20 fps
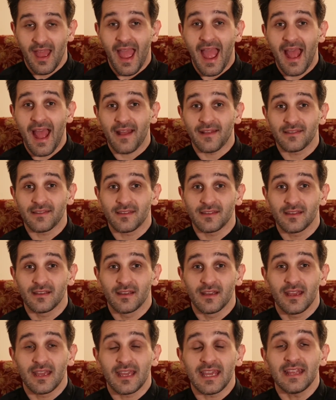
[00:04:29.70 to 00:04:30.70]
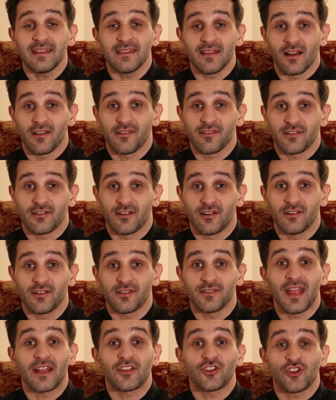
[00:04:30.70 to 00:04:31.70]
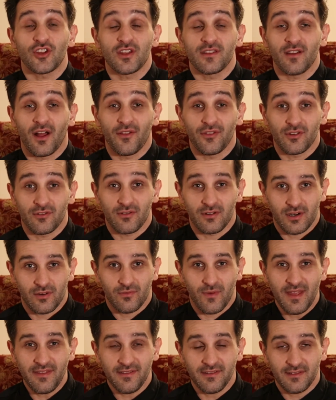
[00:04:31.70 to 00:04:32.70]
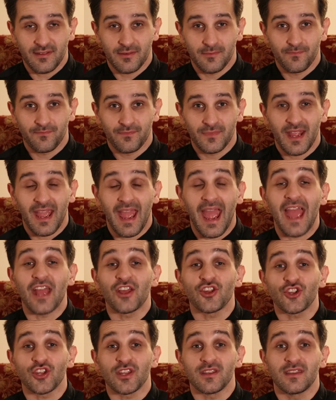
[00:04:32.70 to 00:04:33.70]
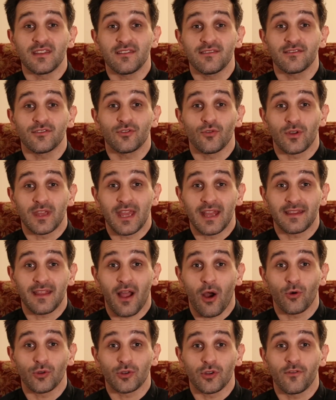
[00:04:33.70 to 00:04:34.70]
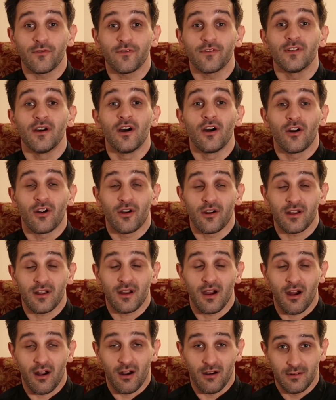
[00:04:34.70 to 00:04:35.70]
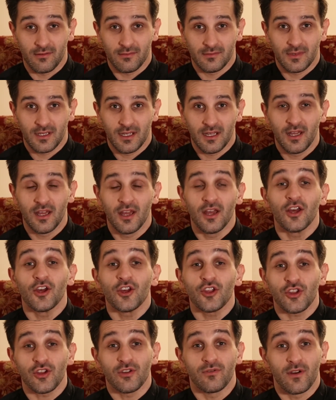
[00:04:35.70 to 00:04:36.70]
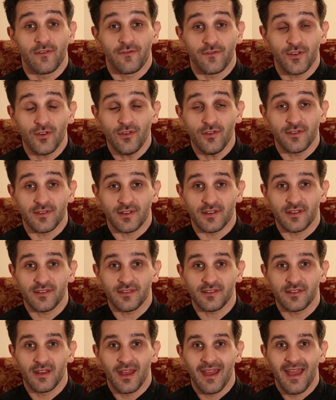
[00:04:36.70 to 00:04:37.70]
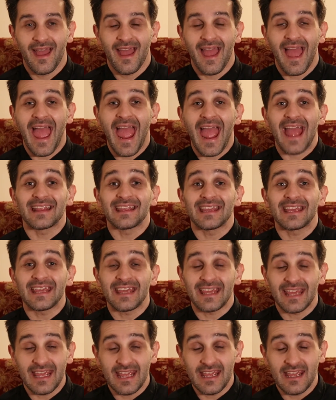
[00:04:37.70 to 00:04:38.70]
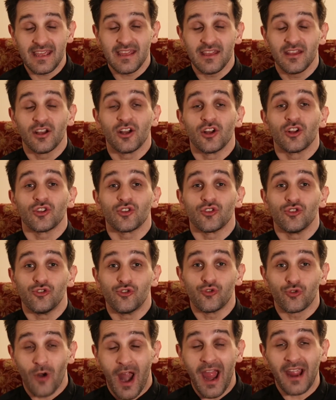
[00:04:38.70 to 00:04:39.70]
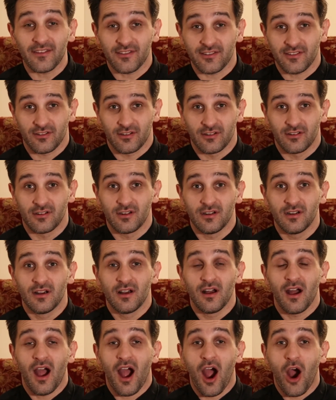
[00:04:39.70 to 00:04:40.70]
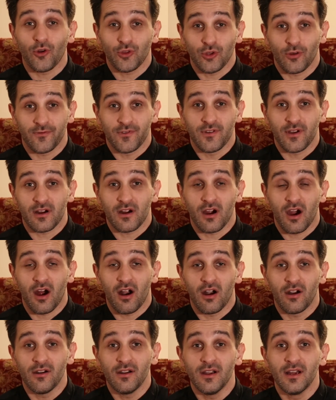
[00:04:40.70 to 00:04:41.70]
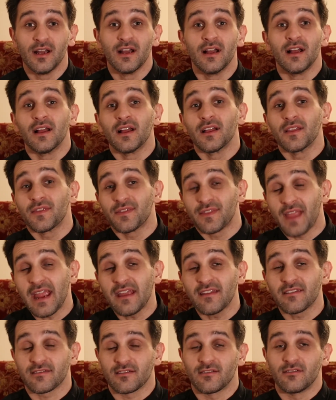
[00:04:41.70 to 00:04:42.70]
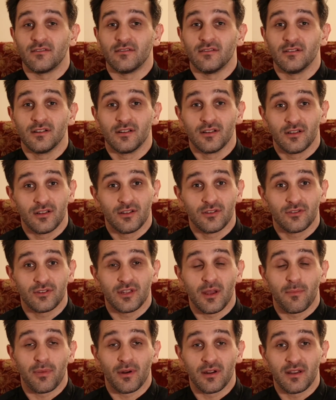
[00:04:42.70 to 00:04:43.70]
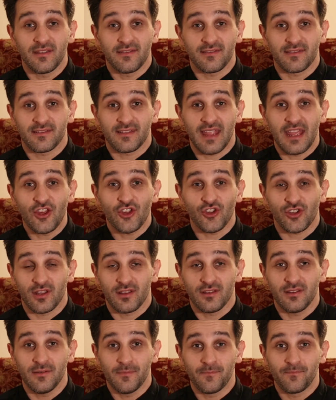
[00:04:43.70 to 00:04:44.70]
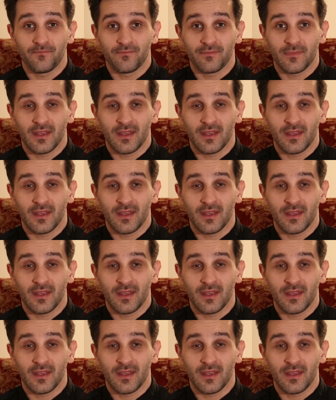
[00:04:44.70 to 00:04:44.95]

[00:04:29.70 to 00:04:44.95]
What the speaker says: And he tells her that she's under arrest and she needs to get out of her car. She refuses and he drags her out of the car, takes her to the police station,